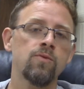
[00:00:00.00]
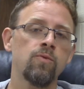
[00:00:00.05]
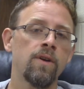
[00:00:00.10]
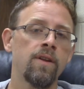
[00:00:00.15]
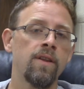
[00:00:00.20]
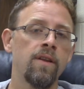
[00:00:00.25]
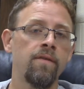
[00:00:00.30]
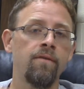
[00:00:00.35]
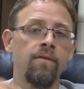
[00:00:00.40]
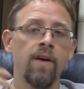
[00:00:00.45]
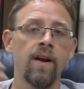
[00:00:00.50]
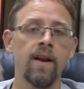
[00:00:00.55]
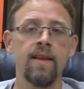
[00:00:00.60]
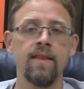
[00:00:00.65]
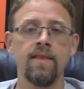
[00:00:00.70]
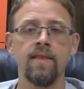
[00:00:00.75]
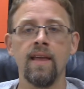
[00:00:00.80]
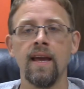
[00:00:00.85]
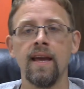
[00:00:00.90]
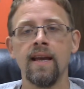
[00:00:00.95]
One of the funny
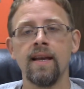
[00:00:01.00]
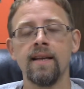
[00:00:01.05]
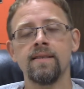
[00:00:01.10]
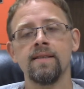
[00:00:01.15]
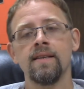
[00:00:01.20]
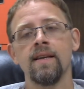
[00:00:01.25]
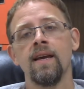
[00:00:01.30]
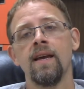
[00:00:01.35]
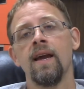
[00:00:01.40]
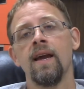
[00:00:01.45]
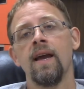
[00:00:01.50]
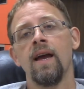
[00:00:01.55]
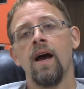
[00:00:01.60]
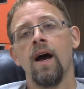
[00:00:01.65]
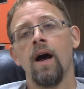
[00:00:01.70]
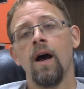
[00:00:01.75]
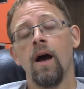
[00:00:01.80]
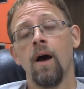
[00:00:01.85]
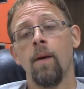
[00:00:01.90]
things uh,